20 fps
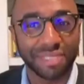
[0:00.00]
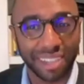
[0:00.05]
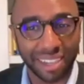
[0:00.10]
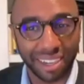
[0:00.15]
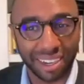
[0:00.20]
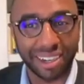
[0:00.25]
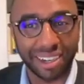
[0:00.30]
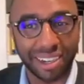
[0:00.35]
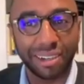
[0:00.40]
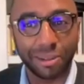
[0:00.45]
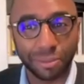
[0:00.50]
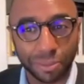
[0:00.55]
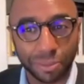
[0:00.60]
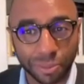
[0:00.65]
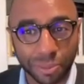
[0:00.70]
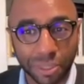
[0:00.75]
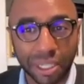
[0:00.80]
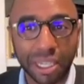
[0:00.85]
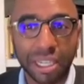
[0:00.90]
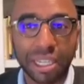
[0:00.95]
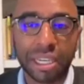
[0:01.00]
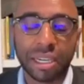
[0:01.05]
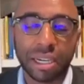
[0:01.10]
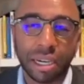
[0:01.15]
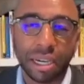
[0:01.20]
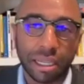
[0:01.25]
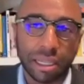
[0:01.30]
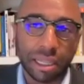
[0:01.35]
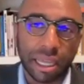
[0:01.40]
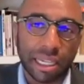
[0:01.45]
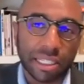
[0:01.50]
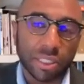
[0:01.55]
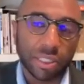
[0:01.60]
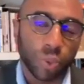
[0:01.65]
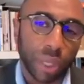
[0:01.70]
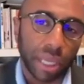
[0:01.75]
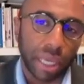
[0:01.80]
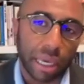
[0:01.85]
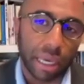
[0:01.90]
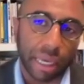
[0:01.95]
Um, unless
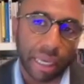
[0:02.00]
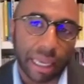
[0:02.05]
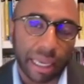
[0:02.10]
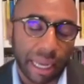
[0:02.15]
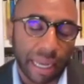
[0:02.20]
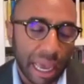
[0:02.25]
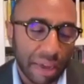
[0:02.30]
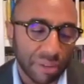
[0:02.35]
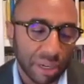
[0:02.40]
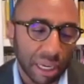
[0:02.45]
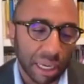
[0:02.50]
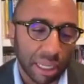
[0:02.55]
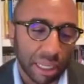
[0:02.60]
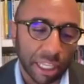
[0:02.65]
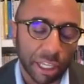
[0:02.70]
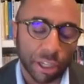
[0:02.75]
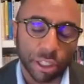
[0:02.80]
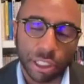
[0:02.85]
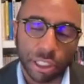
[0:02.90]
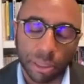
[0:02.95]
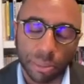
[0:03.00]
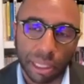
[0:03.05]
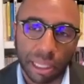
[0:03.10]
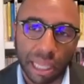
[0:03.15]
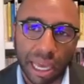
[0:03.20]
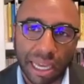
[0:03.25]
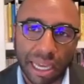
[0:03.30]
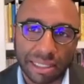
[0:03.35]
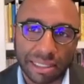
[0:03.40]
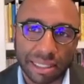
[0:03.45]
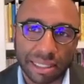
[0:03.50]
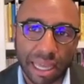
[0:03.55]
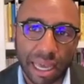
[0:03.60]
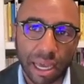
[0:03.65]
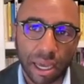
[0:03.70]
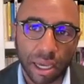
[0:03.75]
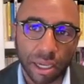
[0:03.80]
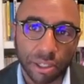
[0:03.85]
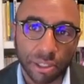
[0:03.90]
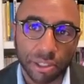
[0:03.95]
we again have a, a, leadership class
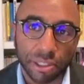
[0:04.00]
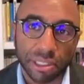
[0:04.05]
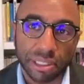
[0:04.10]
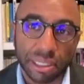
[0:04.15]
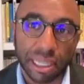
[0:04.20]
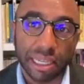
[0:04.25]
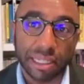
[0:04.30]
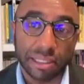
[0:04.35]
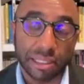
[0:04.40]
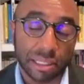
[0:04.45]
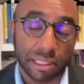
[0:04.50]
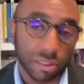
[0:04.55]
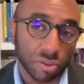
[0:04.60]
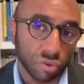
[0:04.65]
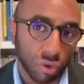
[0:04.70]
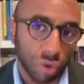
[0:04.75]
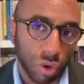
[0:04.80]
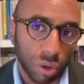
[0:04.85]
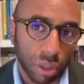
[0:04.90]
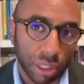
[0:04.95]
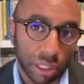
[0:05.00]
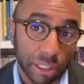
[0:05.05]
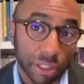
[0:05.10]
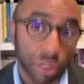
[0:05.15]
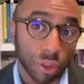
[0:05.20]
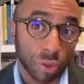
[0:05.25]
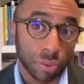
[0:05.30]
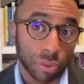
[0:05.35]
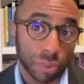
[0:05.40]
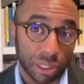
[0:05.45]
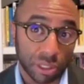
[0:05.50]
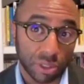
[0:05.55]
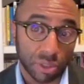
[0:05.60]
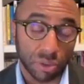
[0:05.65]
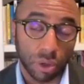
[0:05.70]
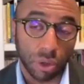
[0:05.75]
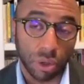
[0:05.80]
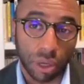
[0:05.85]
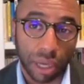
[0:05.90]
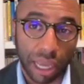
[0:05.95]
that understands its role and assumes its
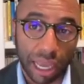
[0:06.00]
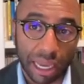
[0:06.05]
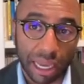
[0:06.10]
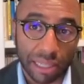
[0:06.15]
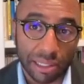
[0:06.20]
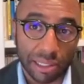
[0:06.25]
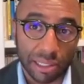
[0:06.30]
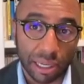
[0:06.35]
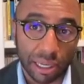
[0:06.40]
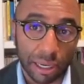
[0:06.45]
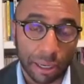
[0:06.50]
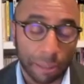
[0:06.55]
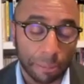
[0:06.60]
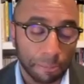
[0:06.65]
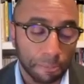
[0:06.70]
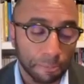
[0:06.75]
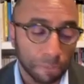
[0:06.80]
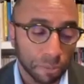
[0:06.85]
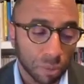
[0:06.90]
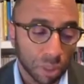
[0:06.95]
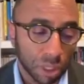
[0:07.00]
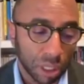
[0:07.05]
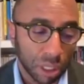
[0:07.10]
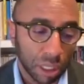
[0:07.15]
role as um,